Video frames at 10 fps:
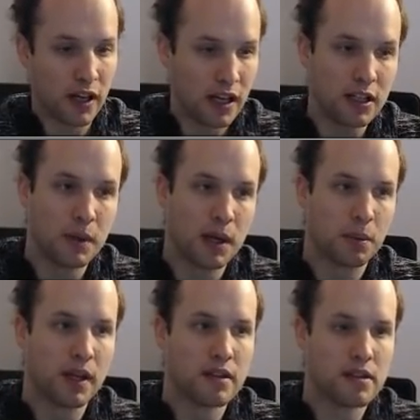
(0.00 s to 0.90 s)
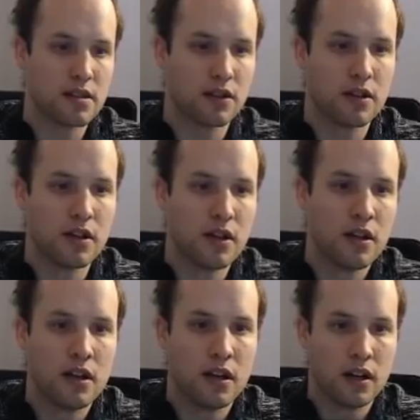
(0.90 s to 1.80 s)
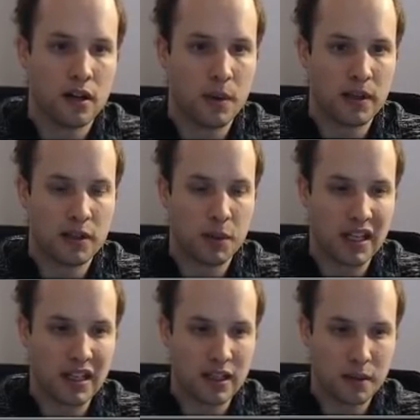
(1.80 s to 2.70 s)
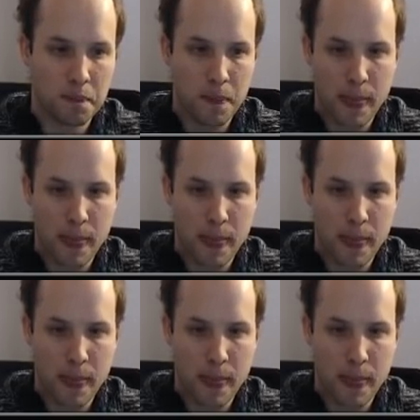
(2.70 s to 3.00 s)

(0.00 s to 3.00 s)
80 big blinds here at the beginning.